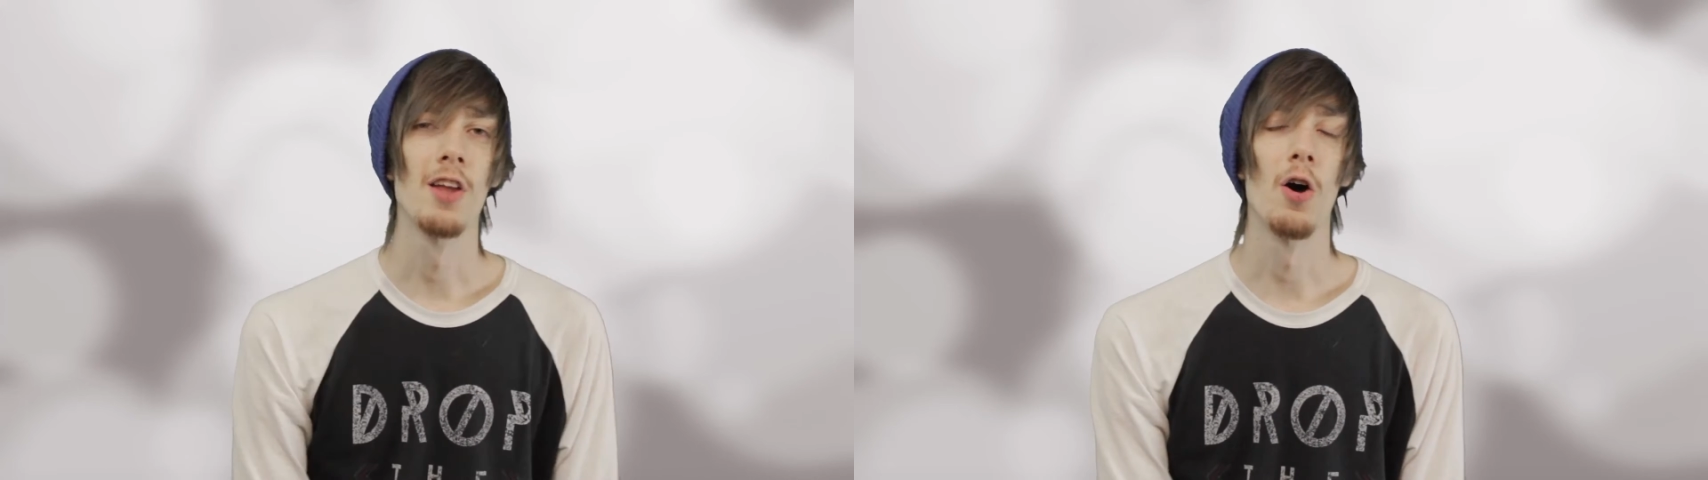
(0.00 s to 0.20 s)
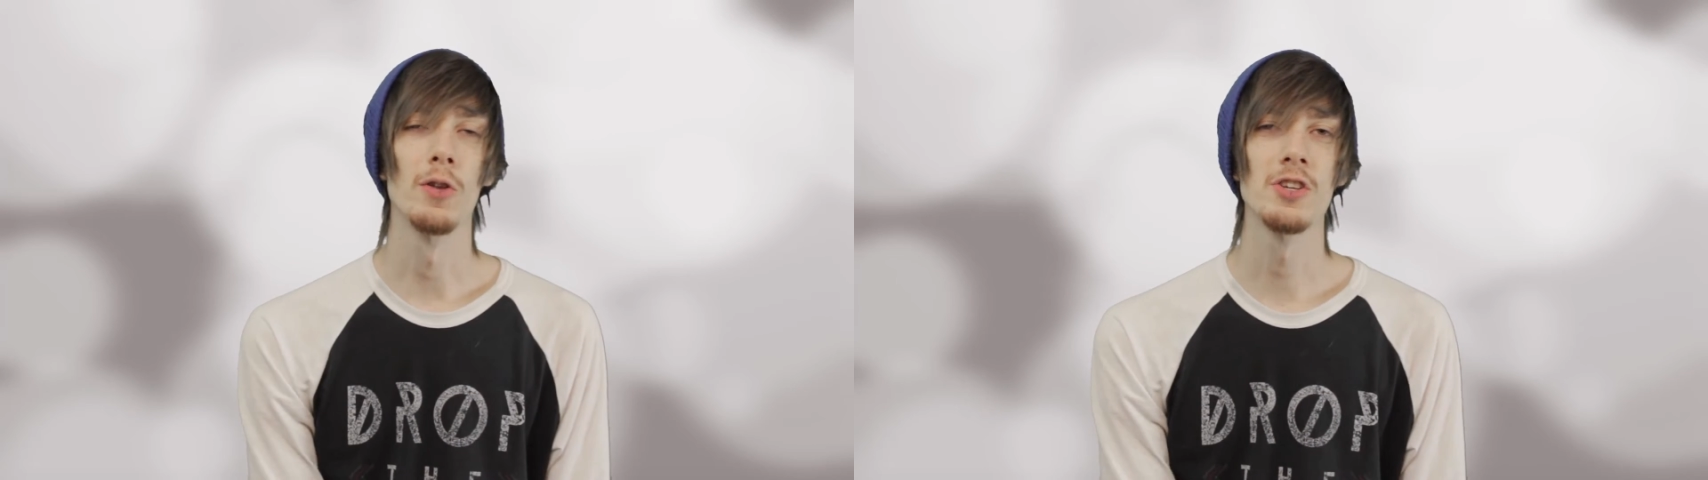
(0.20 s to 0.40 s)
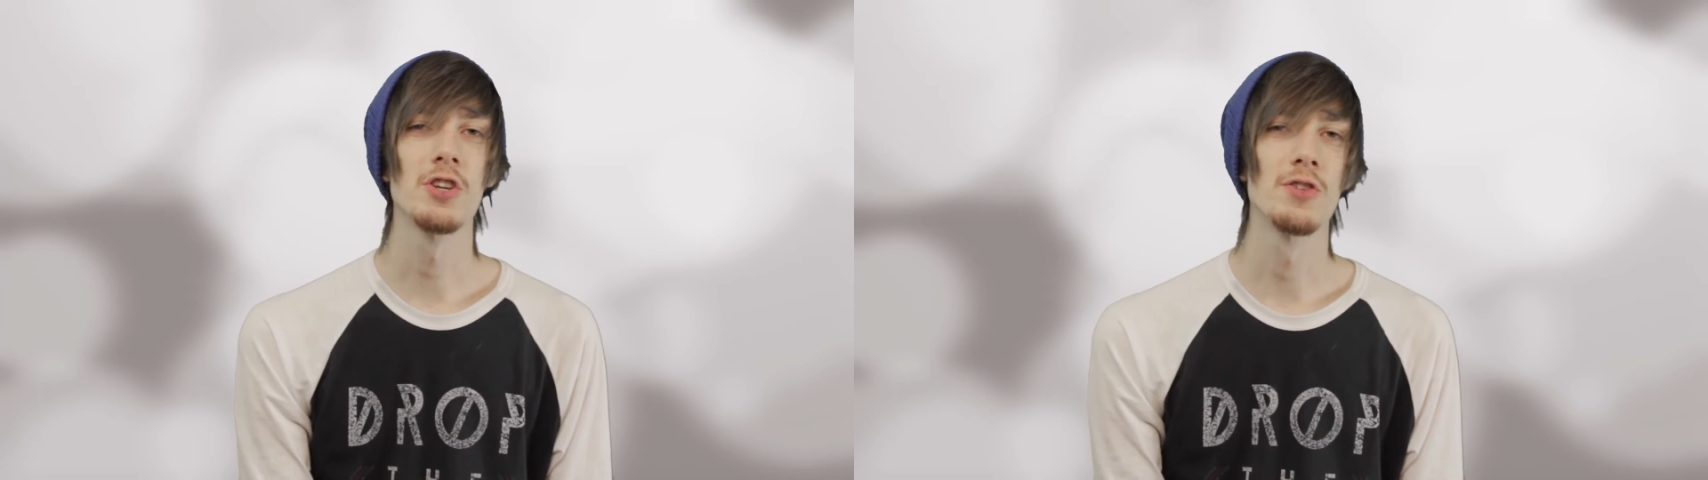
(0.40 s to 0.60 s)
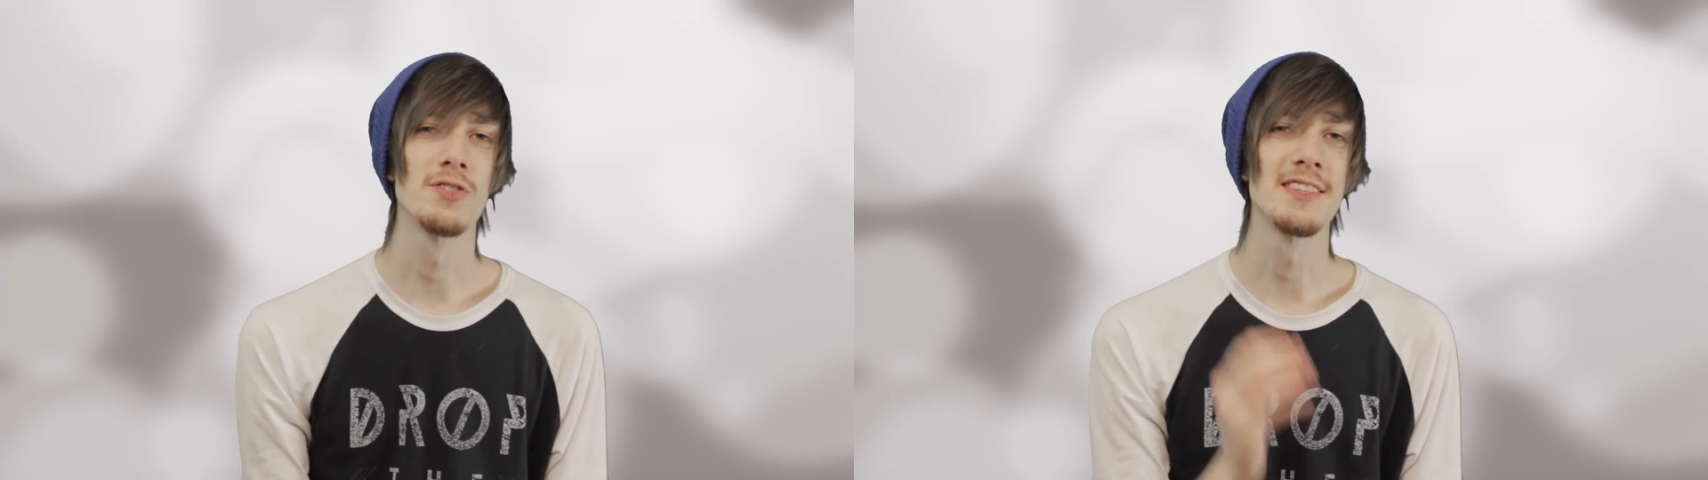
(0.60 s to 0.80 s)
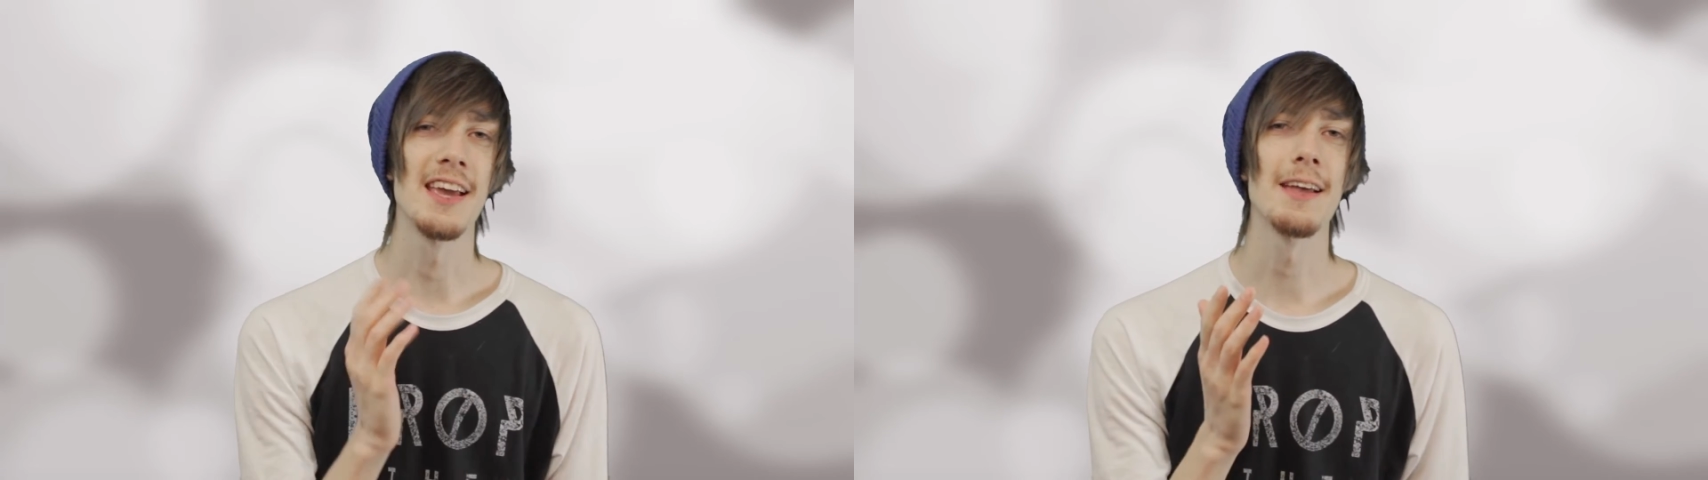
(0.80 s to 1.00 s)
Not only should you
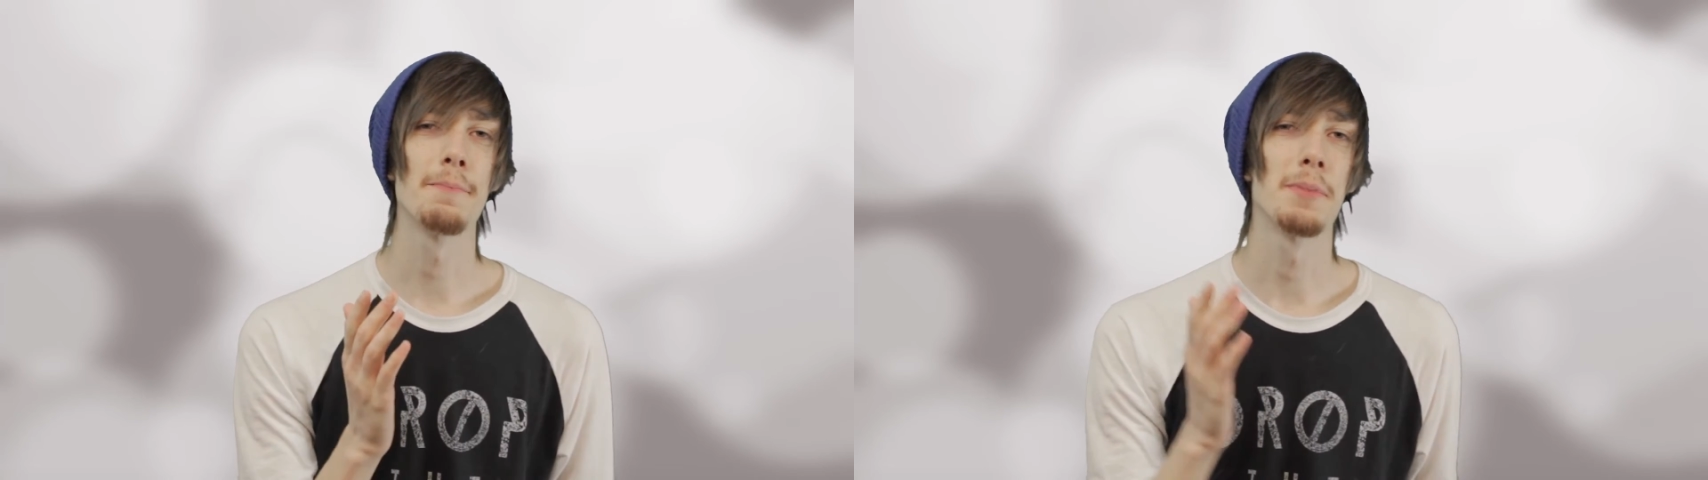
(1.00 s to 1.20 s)
say it,